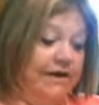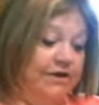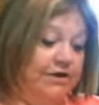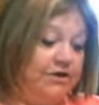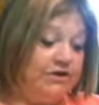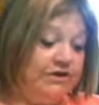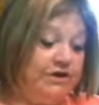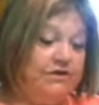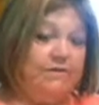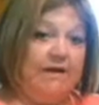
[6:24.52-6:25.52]
usually
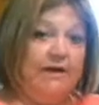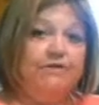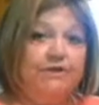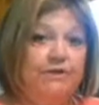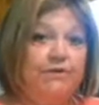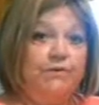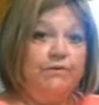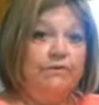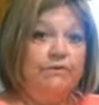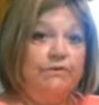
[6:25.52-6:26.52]
use about 2
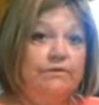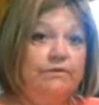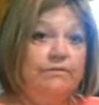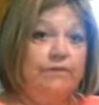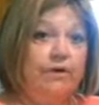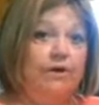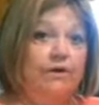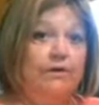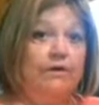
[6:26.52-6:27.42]
per